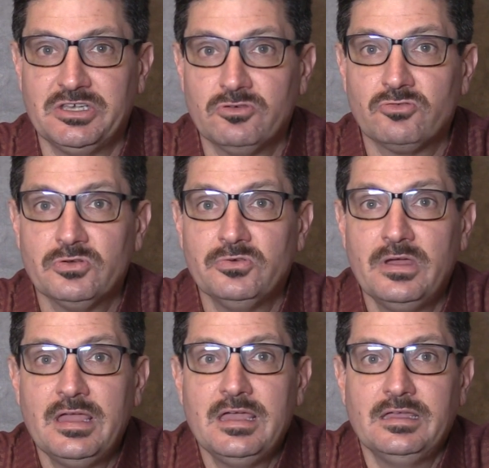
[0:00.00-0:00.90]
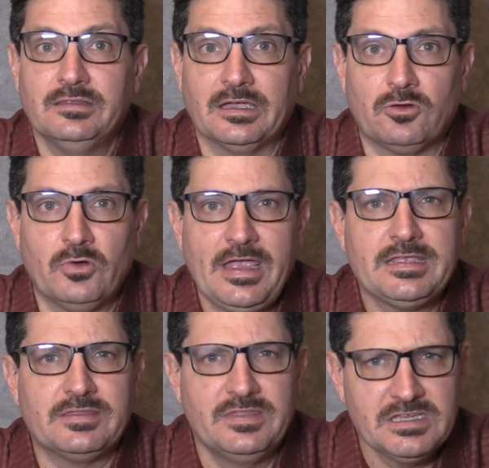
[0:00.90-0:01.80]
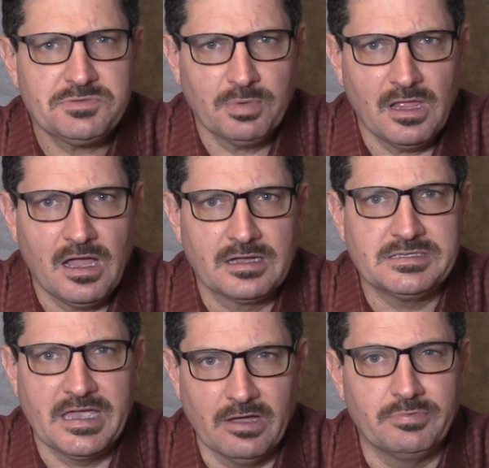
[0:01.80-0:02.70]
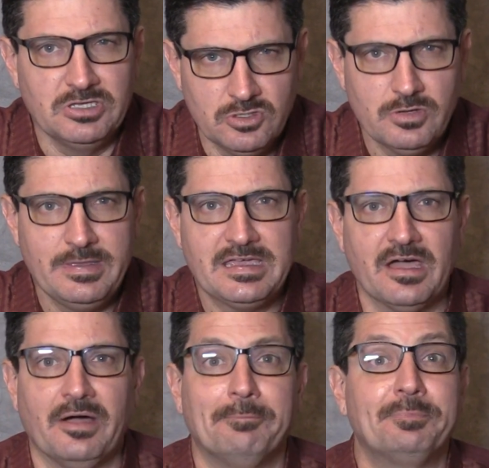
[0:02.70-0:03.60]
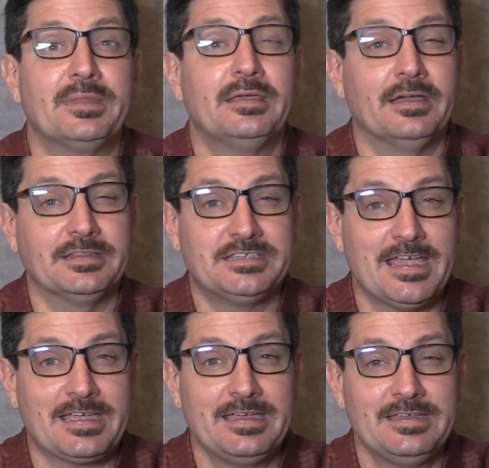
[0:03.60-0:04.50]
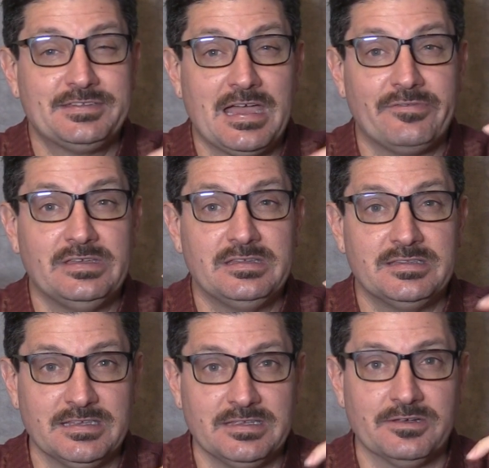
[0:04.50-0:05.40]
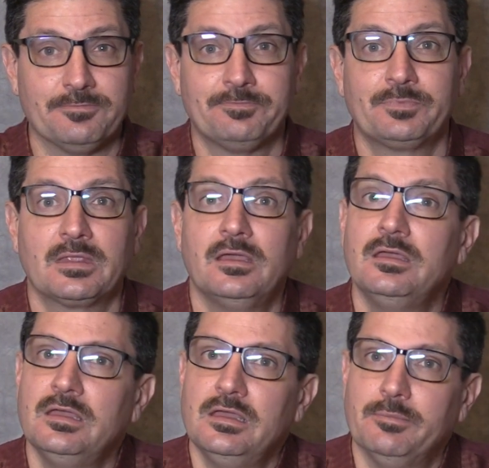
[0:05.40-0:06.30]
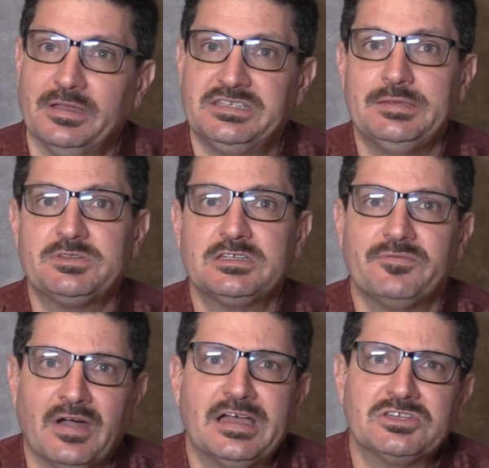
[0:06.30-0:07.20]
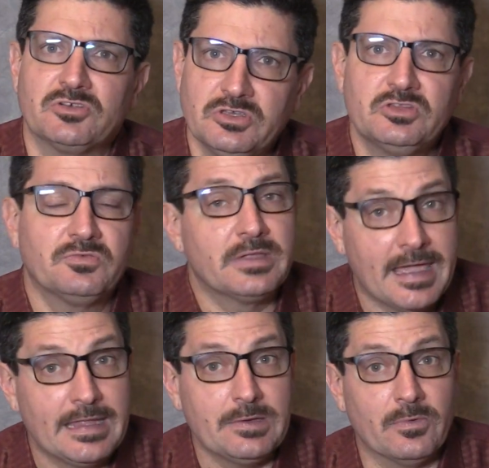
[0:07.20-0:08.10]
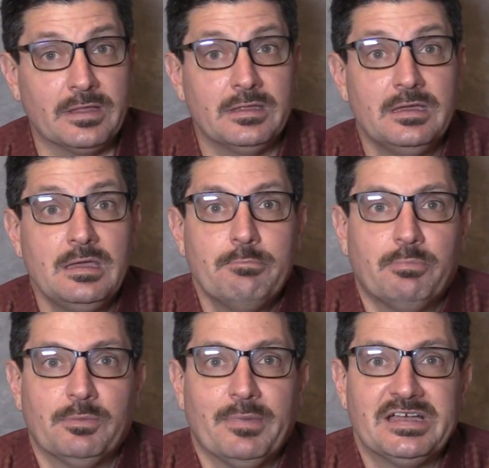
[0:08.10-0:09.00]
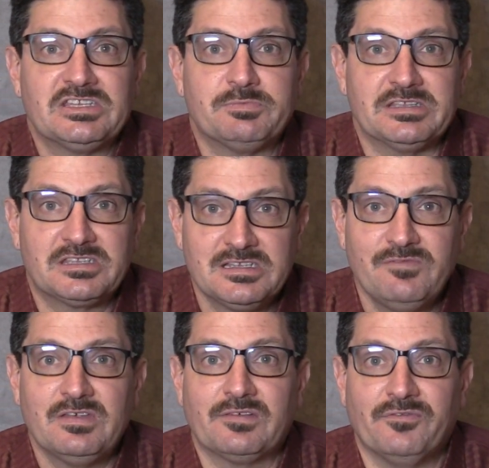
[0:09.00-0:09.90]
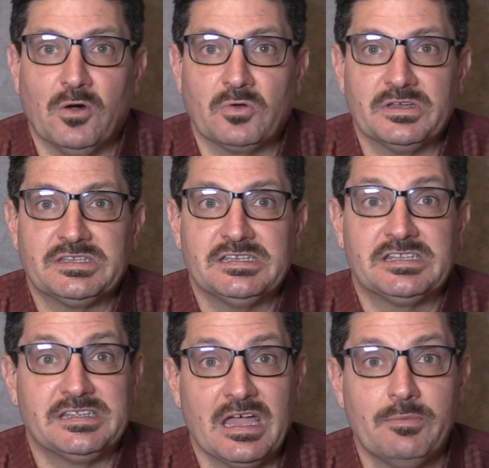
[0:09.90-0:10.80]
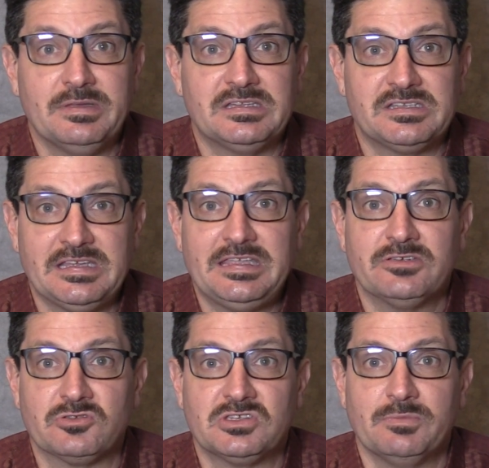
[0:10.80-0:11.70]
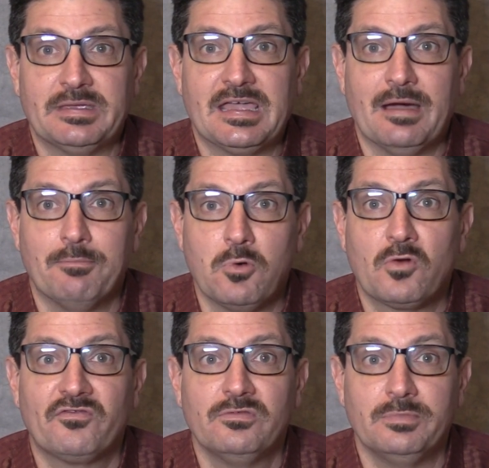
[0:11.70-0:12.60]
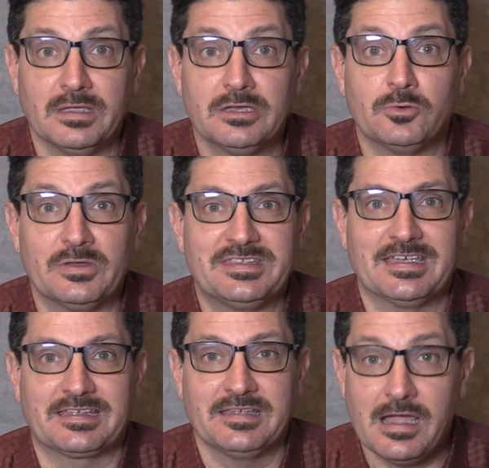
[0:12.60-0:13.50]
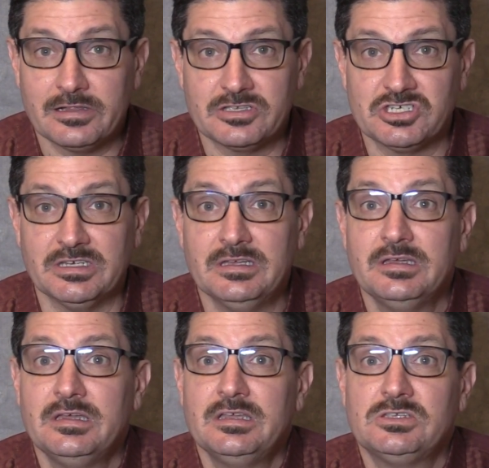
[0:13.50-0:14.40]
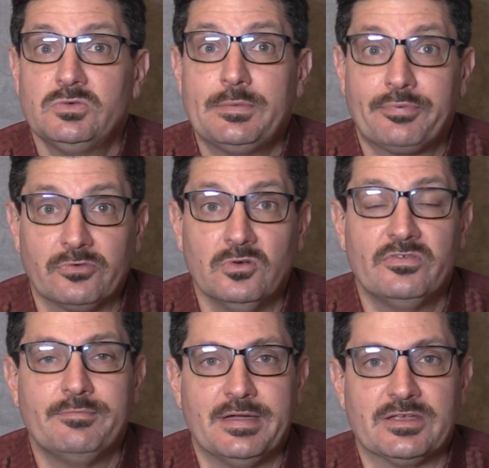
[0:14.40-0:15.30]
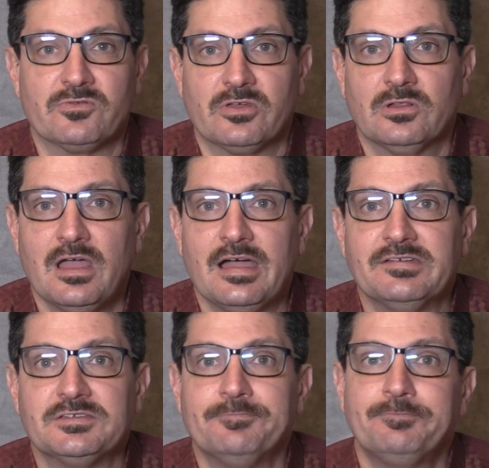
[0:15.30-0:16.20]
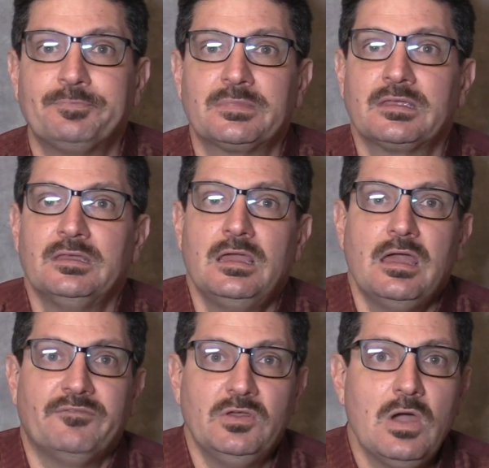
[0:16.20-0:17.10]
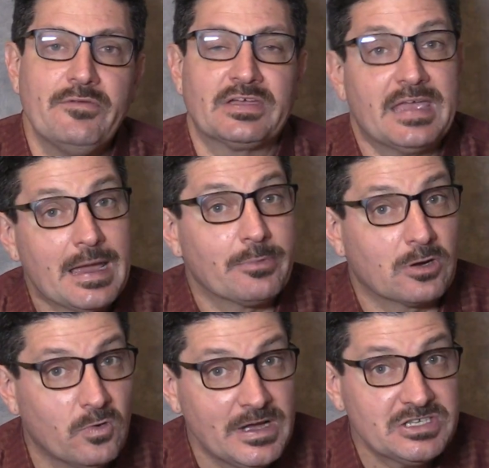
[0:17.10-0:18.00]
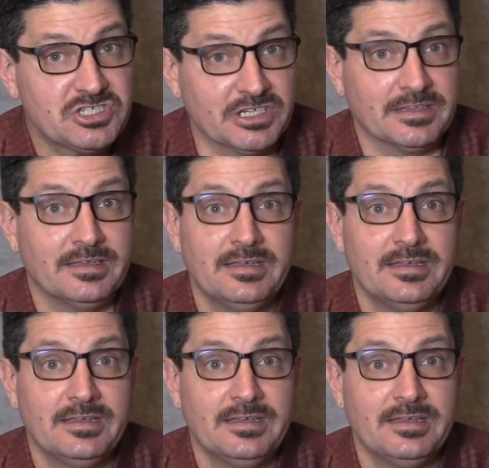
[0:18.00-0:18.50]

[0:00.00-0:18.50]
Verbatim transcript: guru, and I created this blog to help you to become a Tech Savvy Senior. My tips and advice are useful to anyone, but my specific focus is in helping seniors to become more familiar with technology to improve and better their lives. If you have a camera question,